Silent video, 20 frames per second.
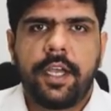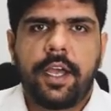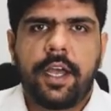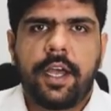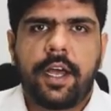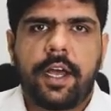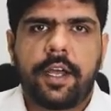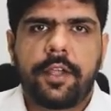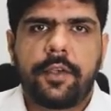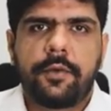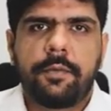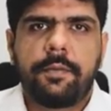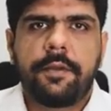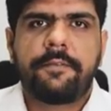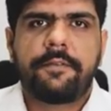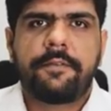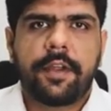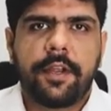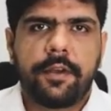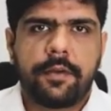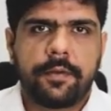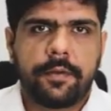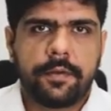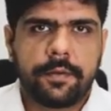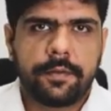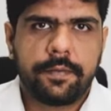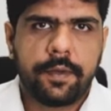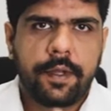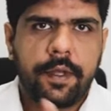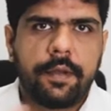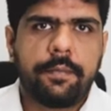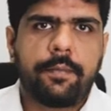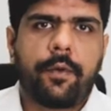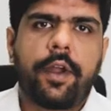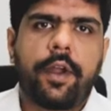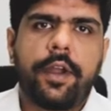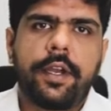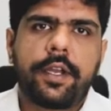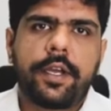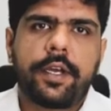uh, you will be free to
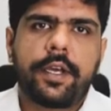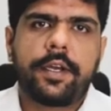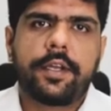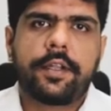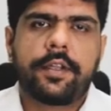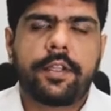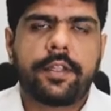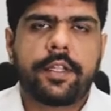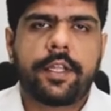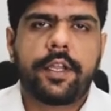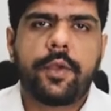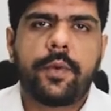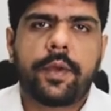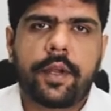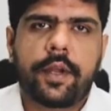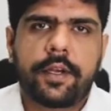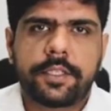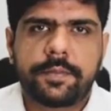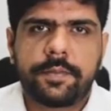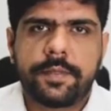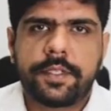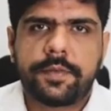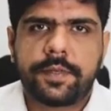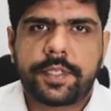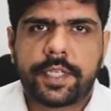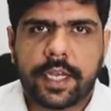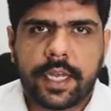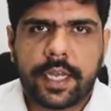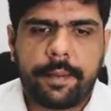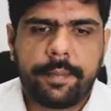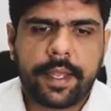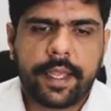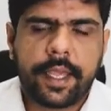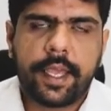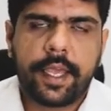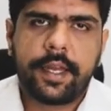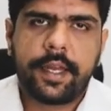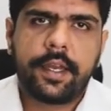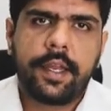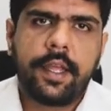monitor the new announcements which are coming
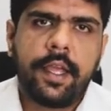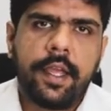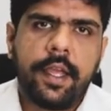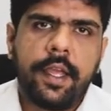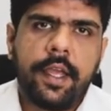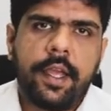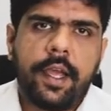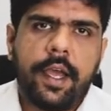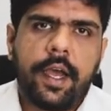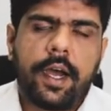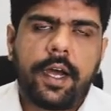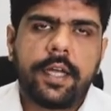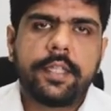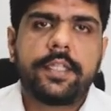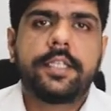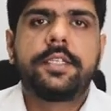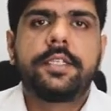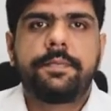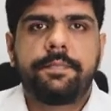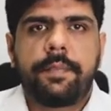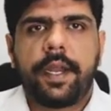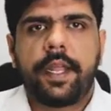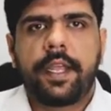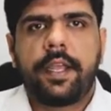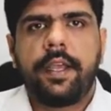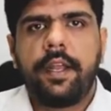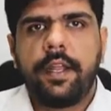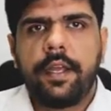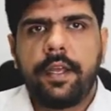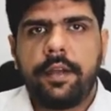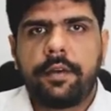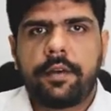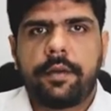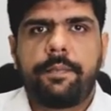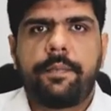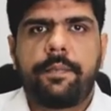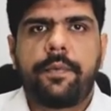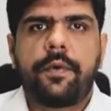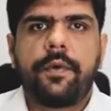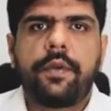in. Uh, this particular
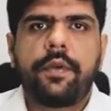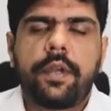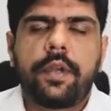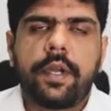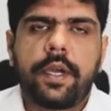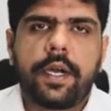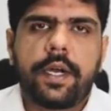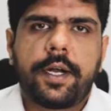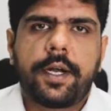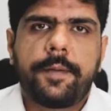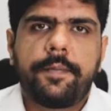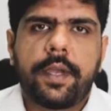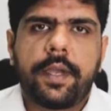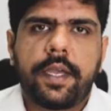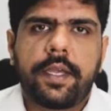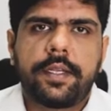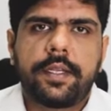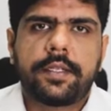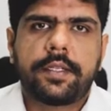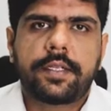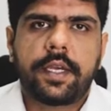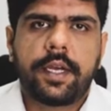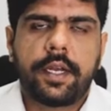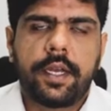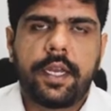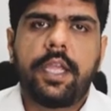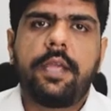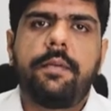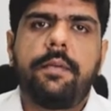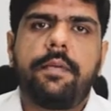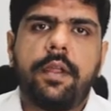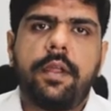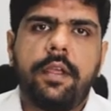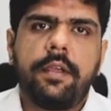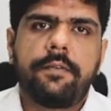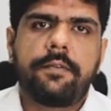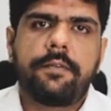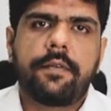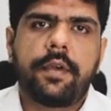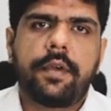report uh, is a
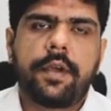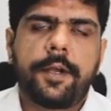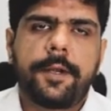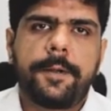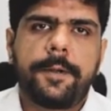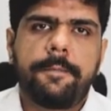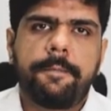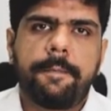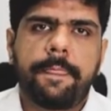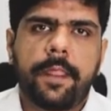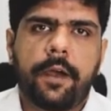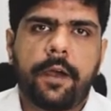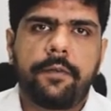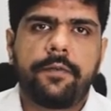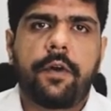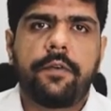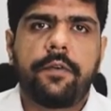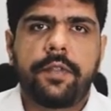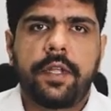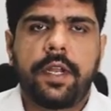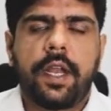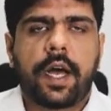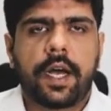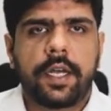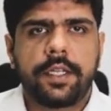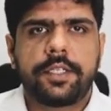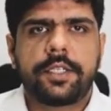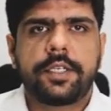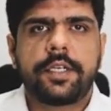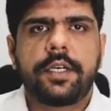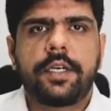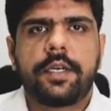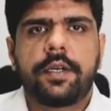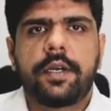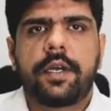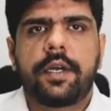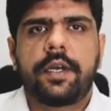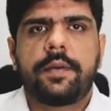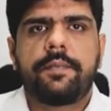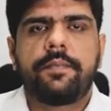debrief uh, of, of the larger
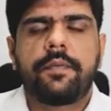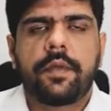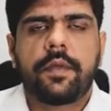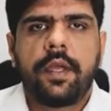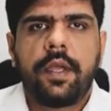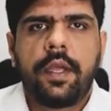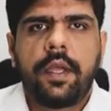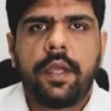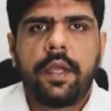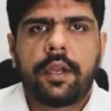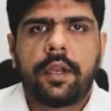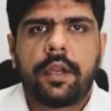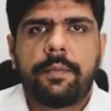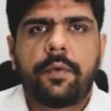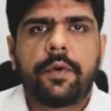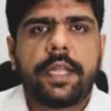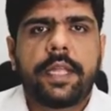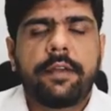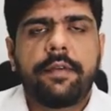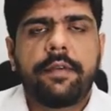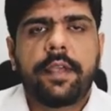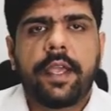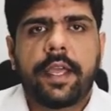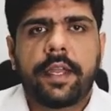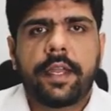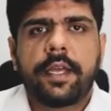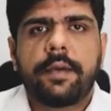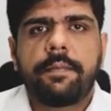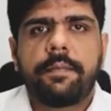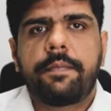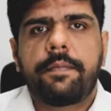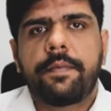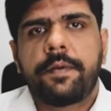uh, report that we end up